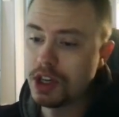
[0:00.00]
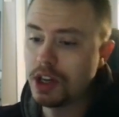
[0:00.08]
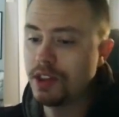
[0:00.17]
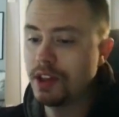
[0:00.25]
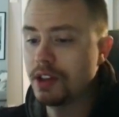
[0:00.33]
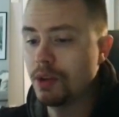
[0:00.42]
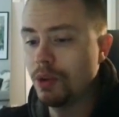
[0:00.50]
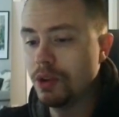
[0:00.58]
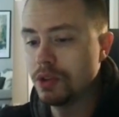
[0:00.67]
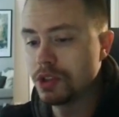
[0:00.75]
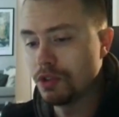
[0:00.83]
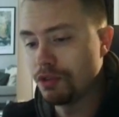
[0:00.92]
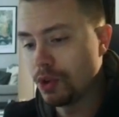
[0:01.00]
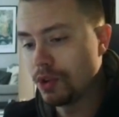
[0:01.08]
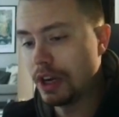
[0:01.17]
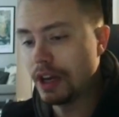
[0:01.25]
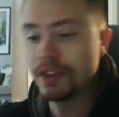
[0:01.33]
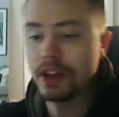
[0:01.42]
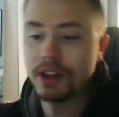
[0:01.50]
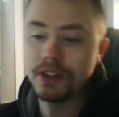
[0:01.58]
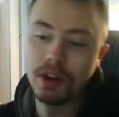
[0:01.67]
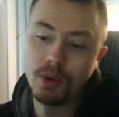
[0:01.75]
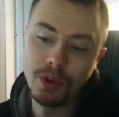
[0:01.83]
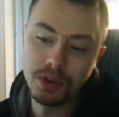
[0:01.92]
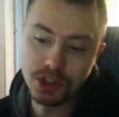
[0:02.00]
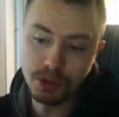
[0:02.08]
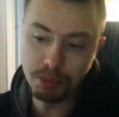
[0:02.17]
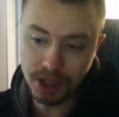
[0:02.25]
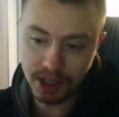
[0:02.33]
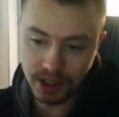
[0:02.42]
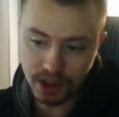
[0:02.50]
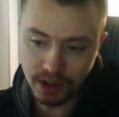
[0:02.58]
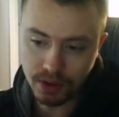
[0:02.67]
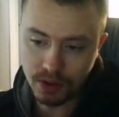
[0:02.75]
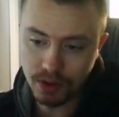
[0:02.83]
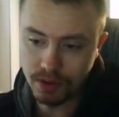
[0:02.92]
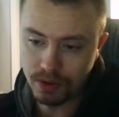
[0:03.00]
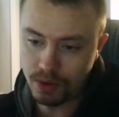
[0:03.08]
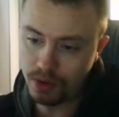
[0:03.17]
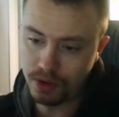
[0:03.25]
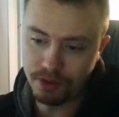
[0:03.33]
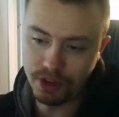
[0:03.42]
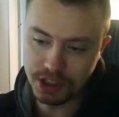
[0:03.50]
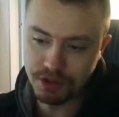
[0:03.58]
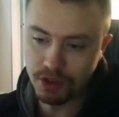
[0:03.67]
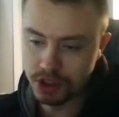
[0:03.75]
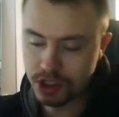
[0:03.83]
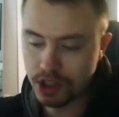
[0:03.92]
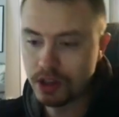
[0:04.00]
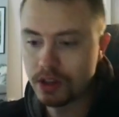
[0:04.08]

I think they will lose to Furia, and then they will lose to Big, or vice versa.